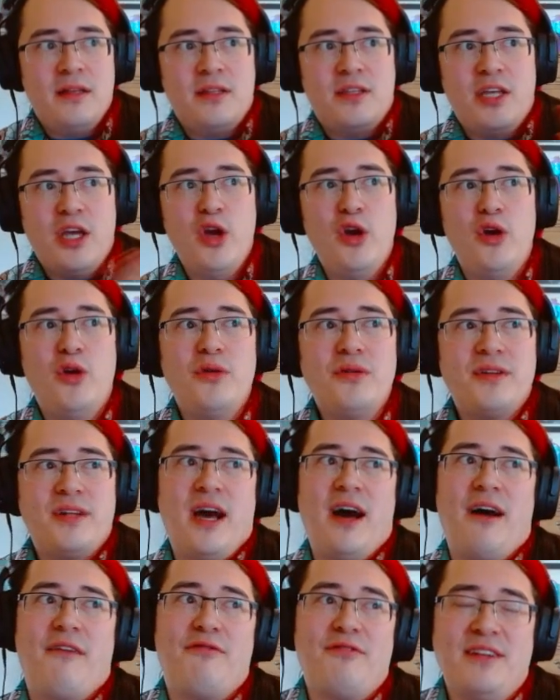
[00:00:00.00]
2
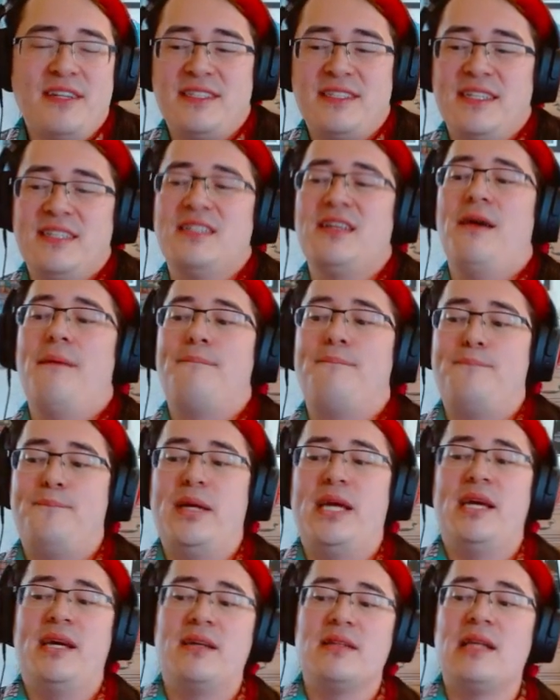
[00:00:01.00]
toughness is a
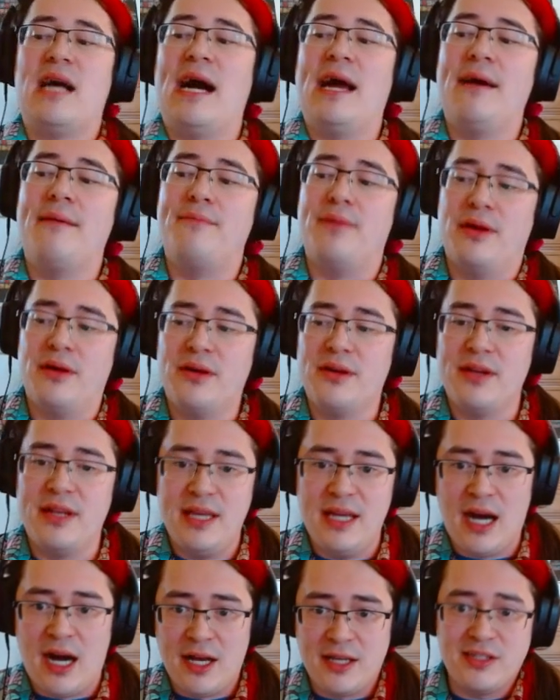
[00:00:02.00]
big
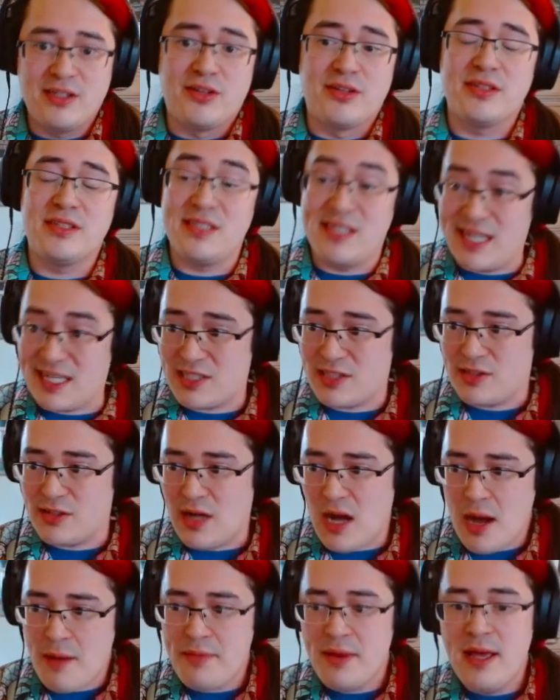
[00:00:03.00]
liability on your 6
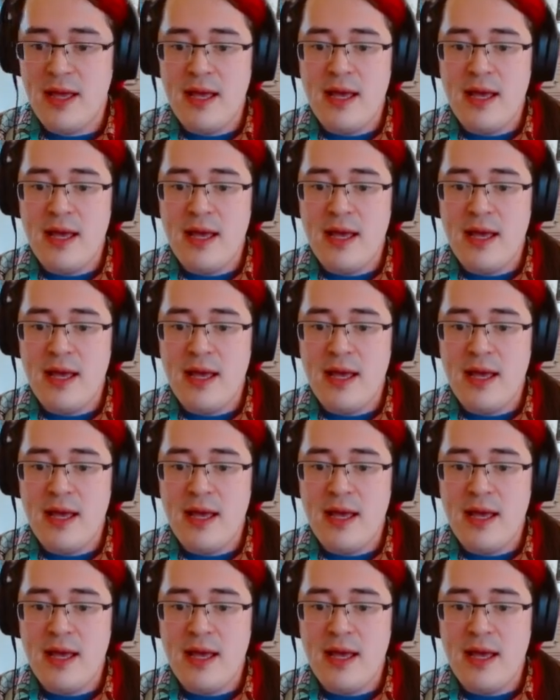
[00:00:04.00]
drop.